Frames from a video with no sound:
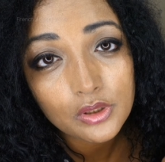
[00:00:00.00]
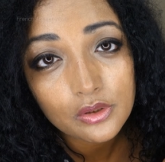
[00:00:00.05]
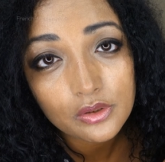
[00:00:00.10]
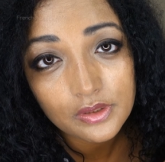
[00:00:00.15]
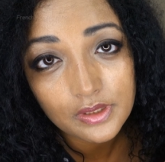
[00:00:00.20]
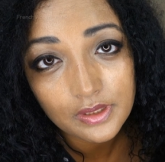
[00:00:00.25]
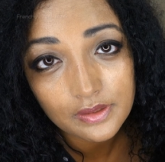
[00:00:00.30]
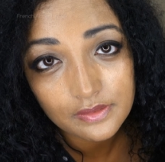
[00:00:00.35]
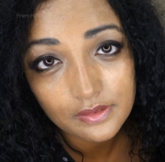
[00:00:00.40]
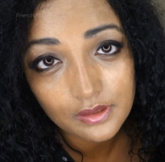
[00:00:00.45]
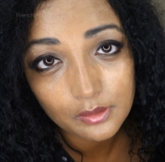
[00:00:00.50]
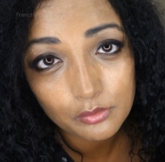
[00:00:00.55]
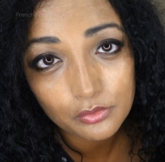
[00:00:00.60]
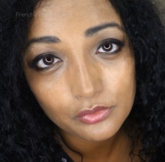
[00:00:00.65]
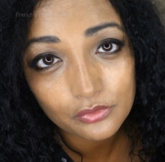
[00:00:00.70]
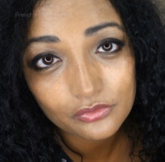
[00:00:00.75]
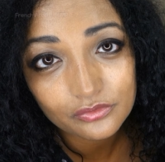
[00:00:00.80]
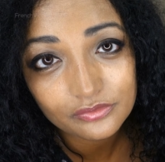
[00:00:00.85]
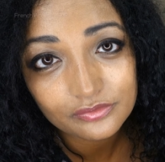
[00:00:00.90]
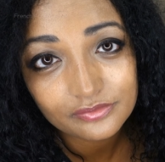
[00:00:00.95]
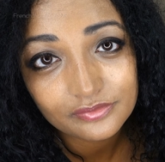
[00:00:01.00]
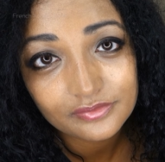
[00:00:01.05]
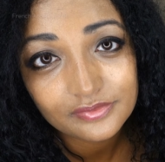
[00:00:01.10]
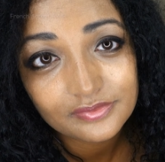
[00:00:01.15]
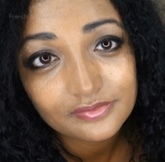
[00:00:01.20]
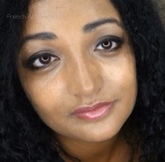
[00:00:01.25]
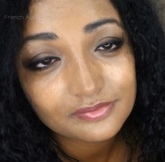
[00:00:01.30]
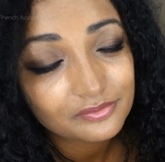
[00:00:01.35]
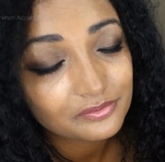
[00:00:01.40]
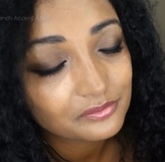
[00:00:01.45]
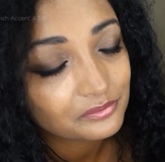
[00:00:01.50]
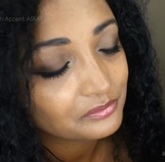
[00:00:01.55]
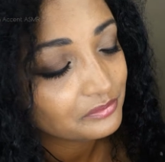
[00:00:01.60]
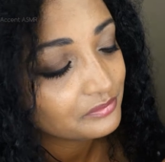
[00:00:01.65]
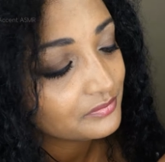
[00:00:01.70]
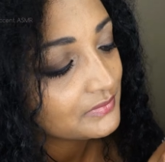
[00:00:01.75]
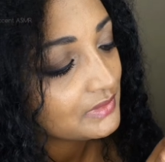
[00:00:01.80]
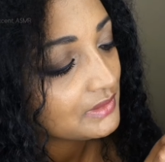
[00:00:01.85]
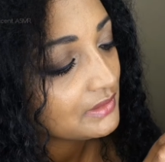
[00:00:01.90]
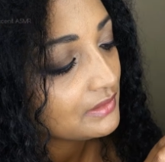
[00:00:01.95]
recognizable
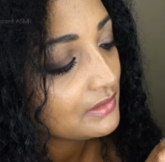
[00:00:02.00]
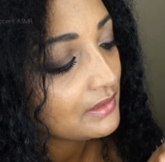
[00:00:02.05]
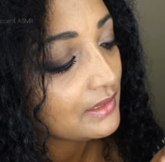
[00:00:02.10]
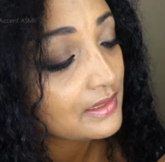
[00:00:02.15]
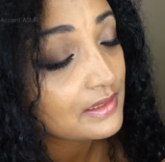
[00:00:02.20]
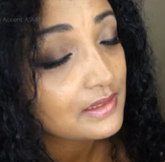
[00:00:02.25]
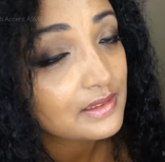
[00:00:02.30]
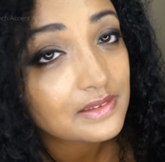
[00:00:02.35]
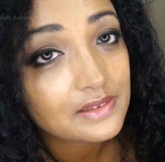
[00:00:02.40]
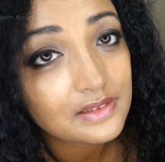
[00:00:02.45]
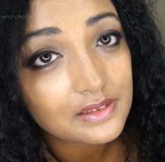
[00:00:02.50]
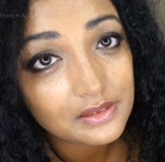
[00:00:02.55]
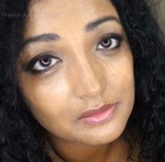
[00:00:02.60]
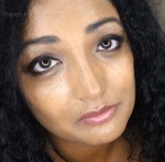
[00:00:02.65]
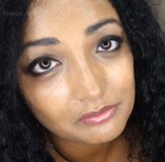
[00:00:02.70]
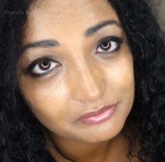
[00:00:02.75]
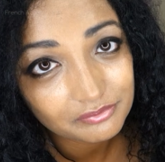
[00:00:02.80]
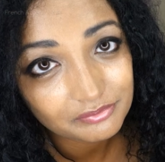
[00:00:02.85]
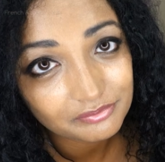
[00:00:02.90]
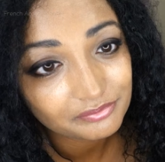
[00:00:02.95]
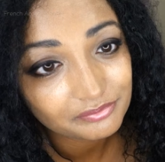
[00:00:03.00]
and easy.